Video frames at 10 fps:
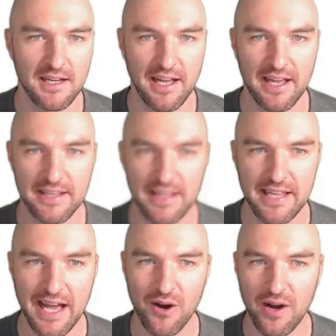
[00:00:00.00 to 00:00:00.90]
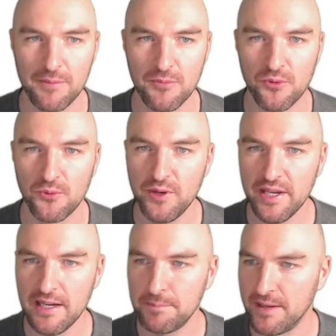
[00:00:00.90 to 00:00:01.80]
And now I'm
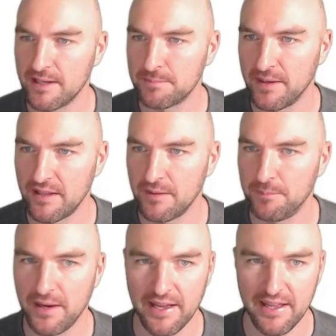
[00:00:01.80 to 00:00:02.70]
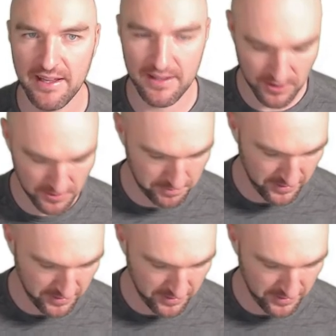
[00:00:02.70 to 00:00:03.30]
really bugged by not